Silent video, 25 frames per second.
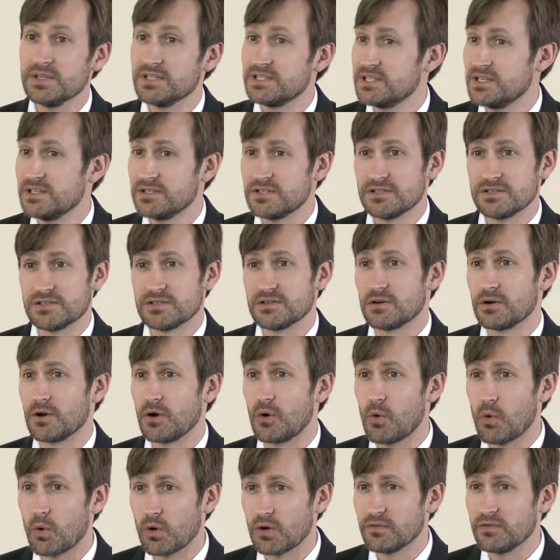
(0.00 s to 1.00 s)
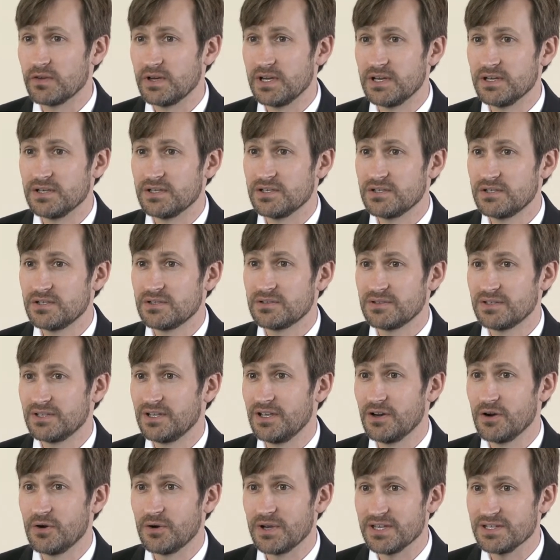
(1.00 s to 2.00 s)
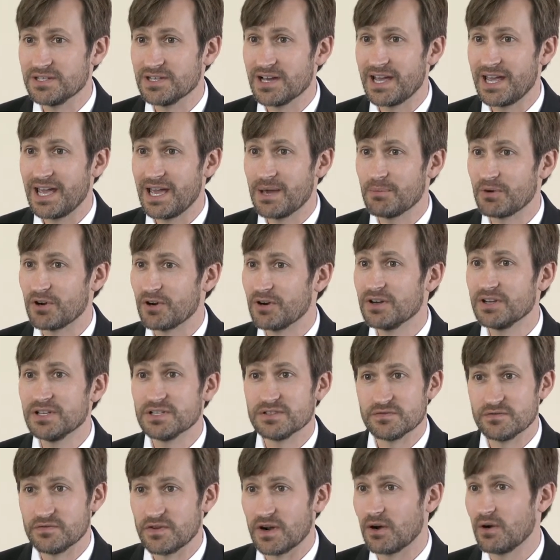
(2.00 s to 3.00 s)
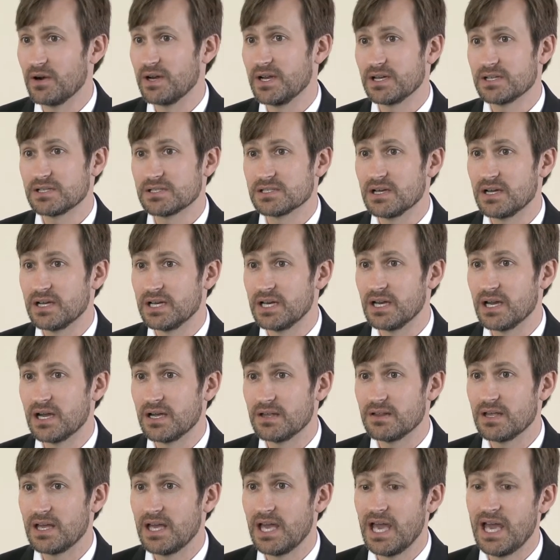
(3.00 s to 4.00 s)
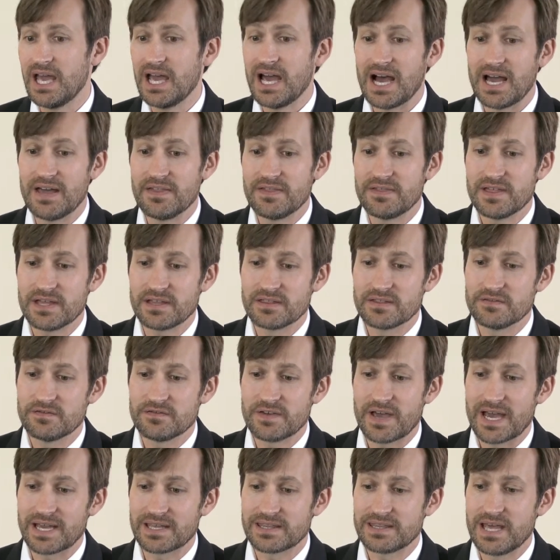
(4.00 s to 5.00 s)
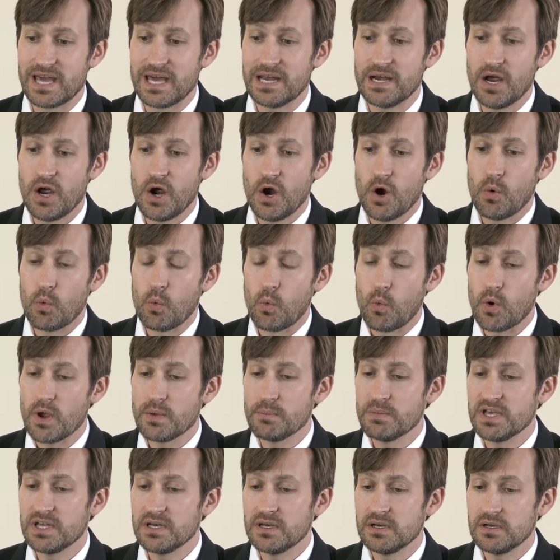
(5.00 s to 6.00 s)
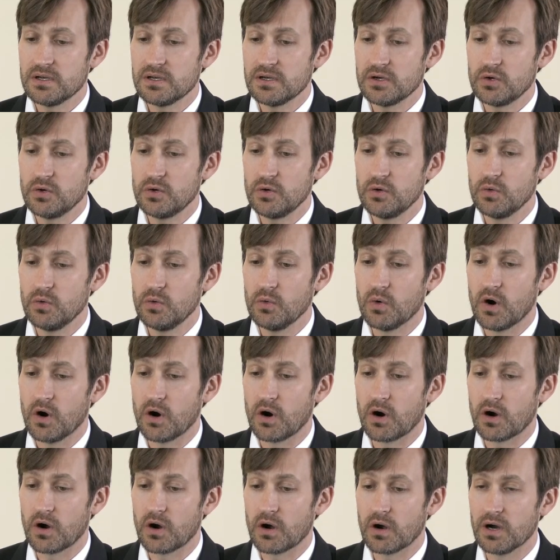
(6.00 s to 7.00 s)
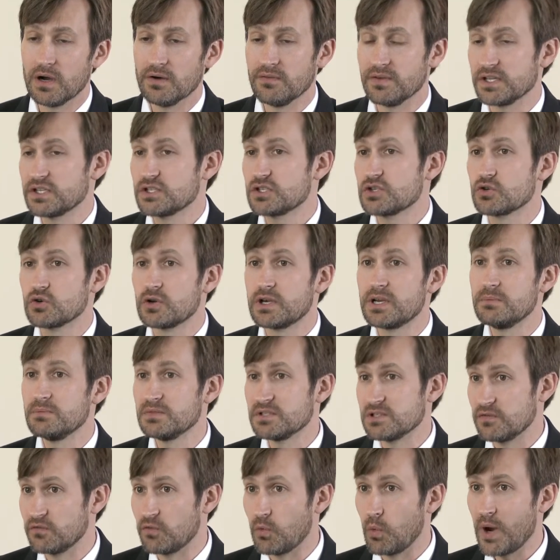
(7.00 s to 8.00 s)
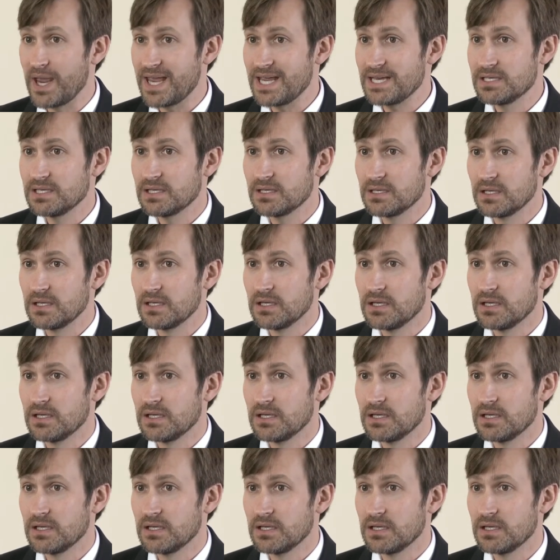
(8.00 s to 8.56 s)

incisions that are a quarter of an inch you know, in diameter is very exciting. I, I think the fact that women who are of extremes of weight